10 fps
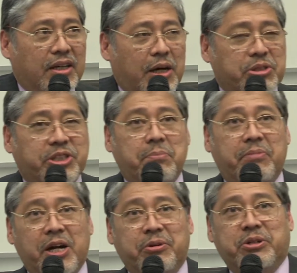I wouldn't say
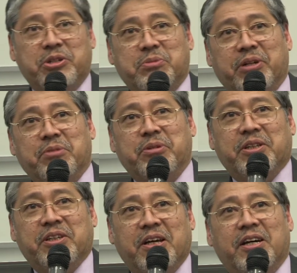barriers, but I
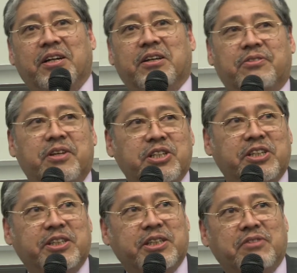mean things
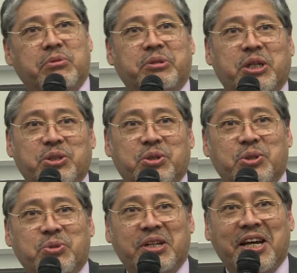that the government can do
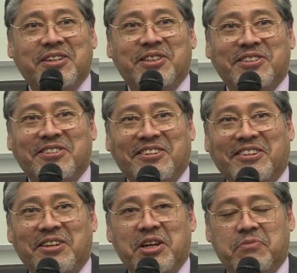to enhance
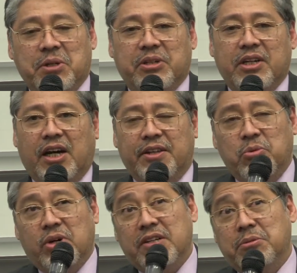those. I
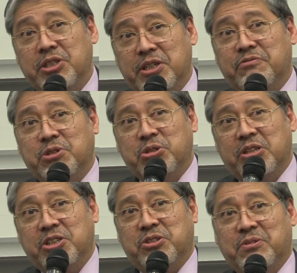think one of them is
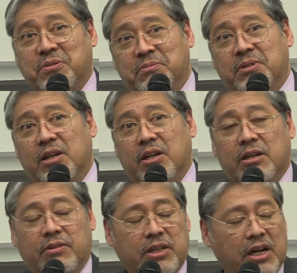infrastructure.
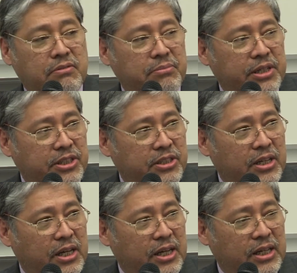The government is
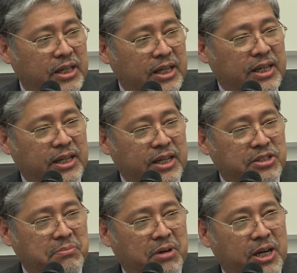
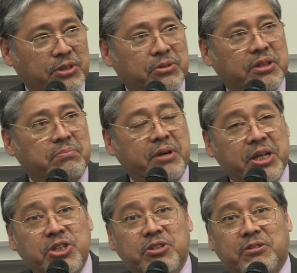embarked on a
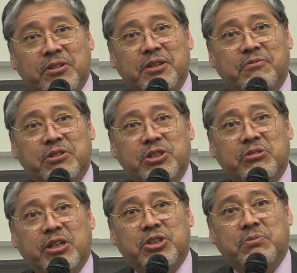major
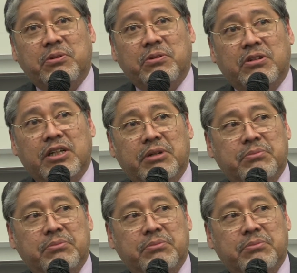infrastructure program.